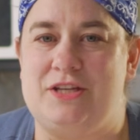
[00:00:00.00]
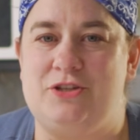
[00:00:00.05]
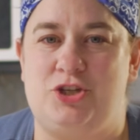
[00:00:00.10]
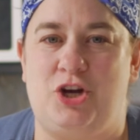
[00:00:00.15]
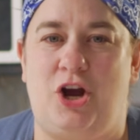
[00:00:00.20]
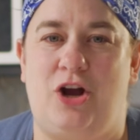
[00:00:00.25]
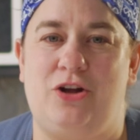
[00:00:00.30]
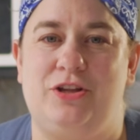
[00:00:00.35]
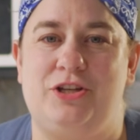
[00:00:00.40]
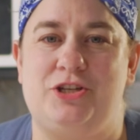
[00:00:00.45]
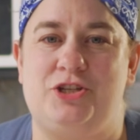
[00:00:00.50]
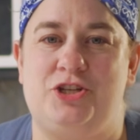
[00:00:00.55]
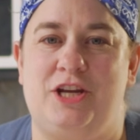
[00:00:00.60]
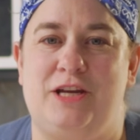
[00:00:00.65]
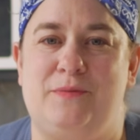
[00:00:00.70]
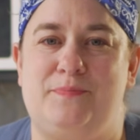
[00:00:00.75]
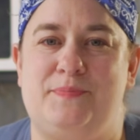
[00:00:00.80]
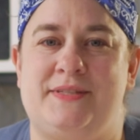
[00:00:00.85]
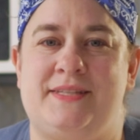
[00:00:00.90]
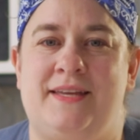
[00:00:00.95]
in chocolate
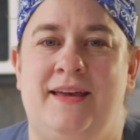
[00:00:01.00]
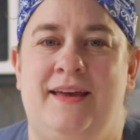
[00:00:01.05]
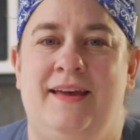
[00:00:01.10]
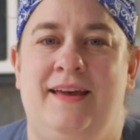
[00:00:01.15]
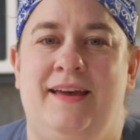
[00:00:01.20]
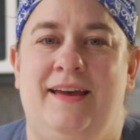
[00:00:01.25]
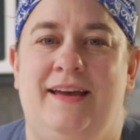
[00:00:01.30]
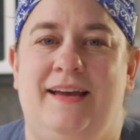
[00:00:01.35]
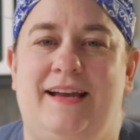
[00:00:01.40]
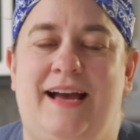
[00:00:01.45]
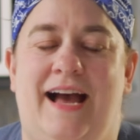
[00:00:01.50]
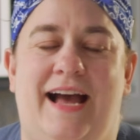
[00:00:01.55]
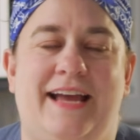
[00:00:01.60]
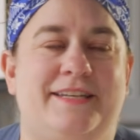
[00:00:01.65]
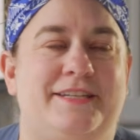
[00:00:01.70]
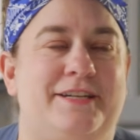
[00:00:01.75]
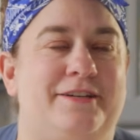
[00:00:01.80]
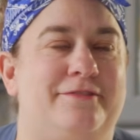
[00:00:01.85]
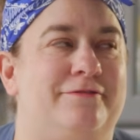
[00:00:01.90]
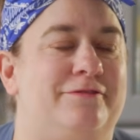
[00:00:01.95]
chips
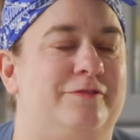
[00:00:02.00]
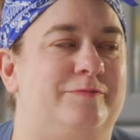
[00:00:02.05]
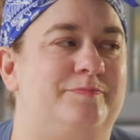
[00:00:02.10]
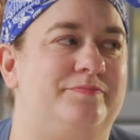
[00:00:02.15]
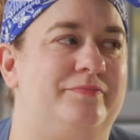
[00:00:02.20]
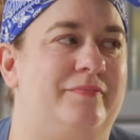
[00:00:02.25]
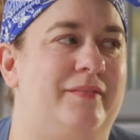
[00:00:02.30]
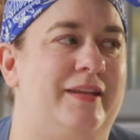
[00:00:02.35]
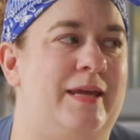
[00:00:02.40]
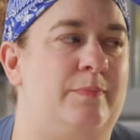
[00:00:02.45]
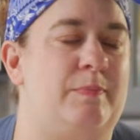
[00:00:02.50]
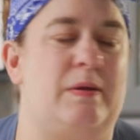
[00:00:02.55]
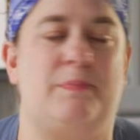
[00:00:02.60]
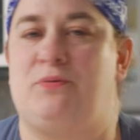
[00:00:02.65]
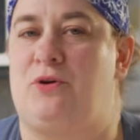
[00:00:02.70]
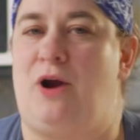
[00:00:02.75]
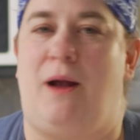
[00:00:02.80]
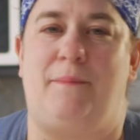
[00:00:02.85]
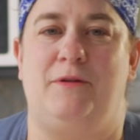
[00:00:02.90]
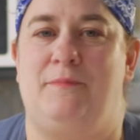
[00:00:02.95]
kind of can be
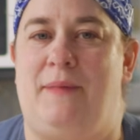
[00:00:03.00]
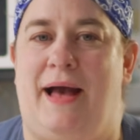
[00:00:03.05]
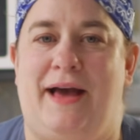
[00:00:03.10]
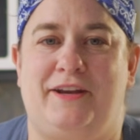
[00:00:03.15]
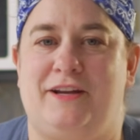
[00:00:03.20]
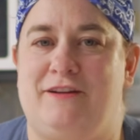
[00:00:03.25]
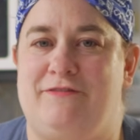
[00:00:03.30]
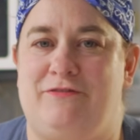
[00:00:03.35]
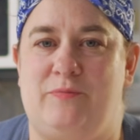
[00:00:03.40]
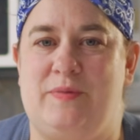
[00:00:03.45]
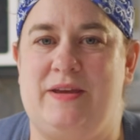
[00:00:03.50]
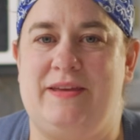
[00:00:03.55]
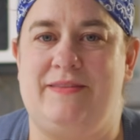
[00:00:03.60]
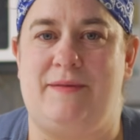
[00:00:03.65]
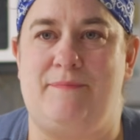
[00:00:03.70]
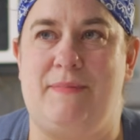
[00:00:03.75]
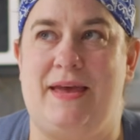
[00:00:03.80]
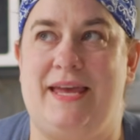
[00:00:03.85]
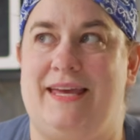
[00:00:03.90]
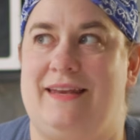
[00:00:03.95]
problematic for me.
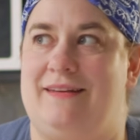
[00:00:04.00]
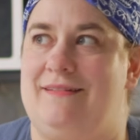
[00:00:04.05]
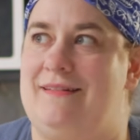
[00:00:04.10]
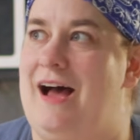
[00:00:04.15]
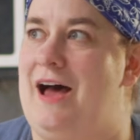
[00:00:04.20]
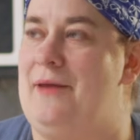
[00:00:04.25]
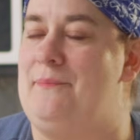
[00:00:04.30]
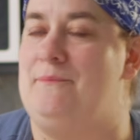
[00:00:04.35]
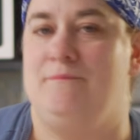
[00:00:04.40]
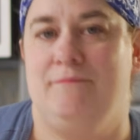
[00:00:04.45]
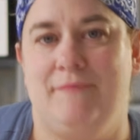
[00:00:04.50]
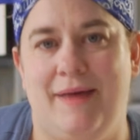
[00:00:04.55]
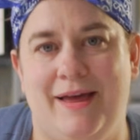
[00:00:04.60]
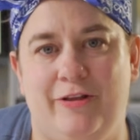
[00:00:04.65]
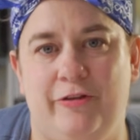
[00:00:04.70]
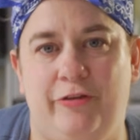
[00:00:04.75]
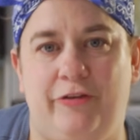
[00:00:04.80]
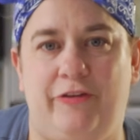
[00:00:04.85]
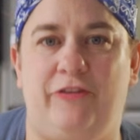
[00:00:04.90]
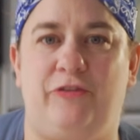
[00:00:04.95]
They make it not
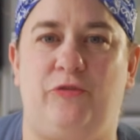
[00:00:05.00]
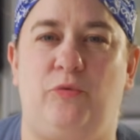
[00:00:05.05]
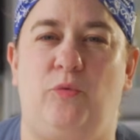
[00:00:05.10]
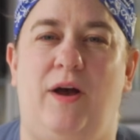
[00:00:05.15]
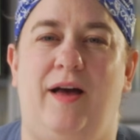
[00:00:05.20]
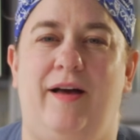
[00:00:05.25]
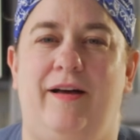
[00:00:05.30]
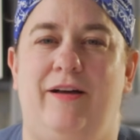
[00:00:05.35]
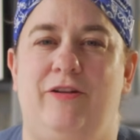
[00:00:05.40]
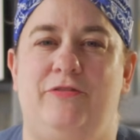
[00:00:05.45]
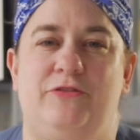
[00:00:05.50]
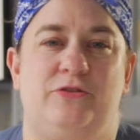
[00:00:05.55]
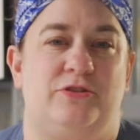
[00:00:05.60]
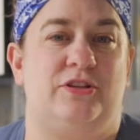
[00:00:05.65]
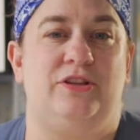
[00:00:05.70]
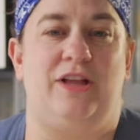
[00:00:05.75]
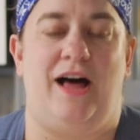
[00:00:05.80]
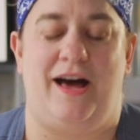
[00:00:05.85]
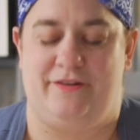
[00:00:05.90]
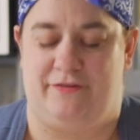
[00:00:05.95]
melt as well. There's a
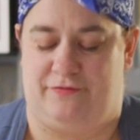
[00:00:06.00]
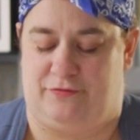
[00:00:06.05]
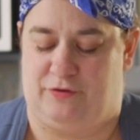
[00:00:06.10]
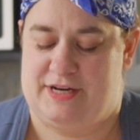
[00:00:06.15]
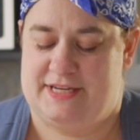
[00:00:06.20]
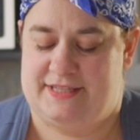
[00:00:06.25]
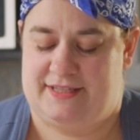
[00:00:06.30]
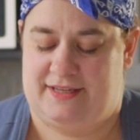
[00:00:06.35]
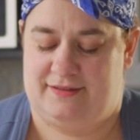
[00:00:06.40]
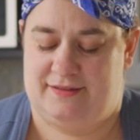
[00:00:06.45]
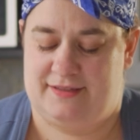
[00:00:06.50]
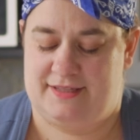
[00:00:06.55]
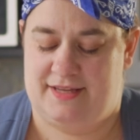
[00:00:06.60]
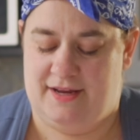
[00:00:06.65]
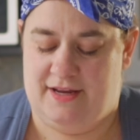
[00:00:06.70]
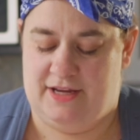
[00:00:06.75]
lot of reasons.